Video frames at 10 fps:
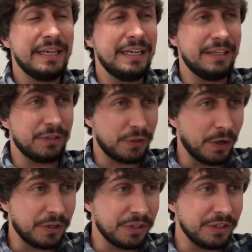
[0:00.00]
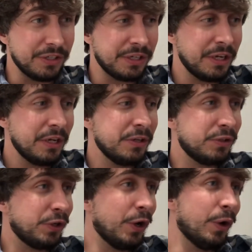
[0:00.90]
instructions,
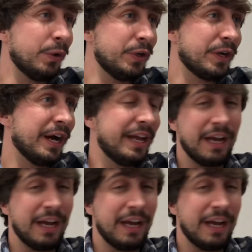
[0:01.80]
so you kind